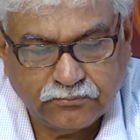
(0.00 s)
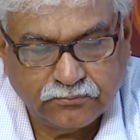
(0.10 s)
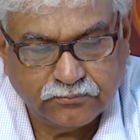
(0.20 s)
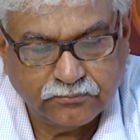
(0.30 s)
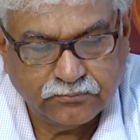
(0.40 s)

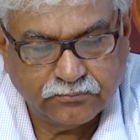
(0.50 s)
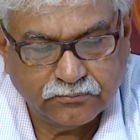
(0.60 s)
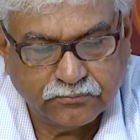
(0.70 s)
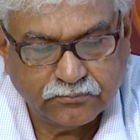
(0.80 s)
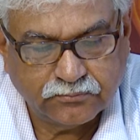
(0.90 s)

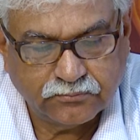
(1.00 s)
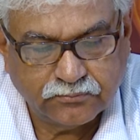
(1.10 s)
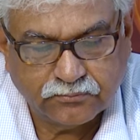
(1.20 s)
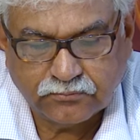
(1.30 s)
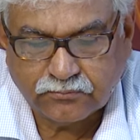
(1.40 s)

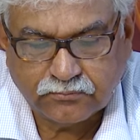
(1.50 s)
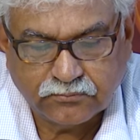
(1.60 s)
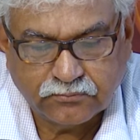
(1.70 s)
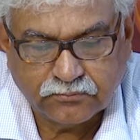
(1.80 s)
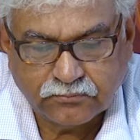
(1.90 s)

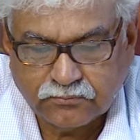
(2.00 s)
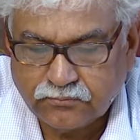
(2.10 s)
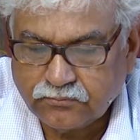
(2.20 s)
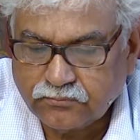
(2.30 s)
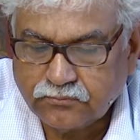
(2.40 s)

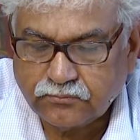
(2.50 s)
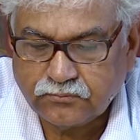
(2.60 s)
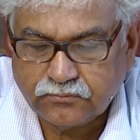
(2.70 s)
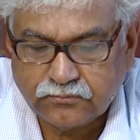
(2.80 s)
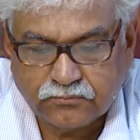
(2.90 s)

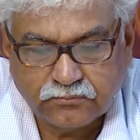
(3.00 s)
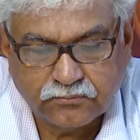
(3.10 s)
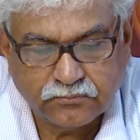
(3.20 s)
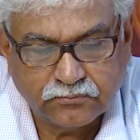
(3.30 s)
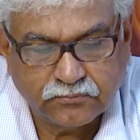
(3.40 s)

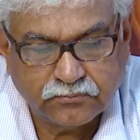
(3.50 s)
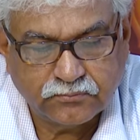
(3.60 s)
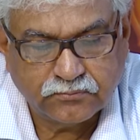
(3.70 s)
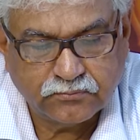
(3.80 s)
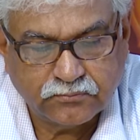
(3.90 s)

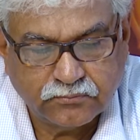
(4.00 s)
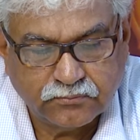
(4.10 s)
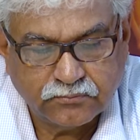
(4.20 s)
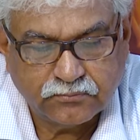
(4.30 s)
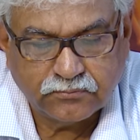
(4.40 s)

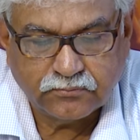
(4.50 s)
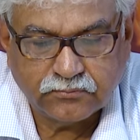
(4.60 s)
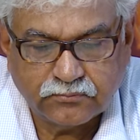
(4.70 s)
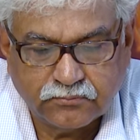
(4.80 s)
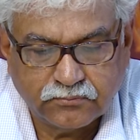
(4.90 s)

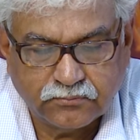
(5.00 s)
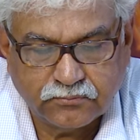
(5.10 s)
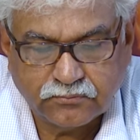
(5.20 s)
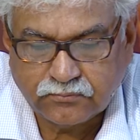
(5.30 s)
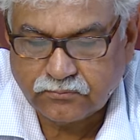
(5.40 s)

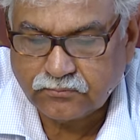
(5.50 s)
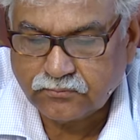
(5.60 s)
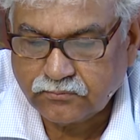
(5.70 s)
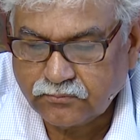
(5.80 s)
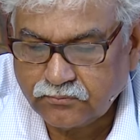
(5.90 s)

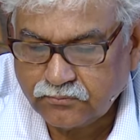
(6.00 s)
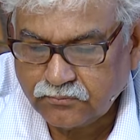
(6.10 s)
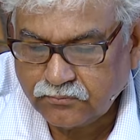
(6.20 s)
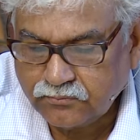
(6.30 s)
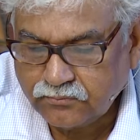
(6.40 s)

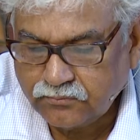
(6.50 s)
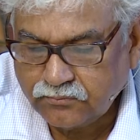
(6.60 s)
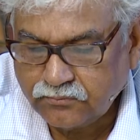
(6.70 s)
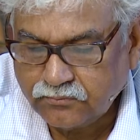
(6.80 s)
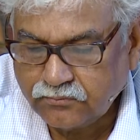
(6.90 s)

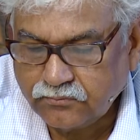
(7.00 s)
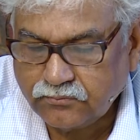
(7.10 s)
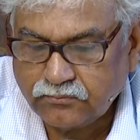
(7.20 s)
(silence)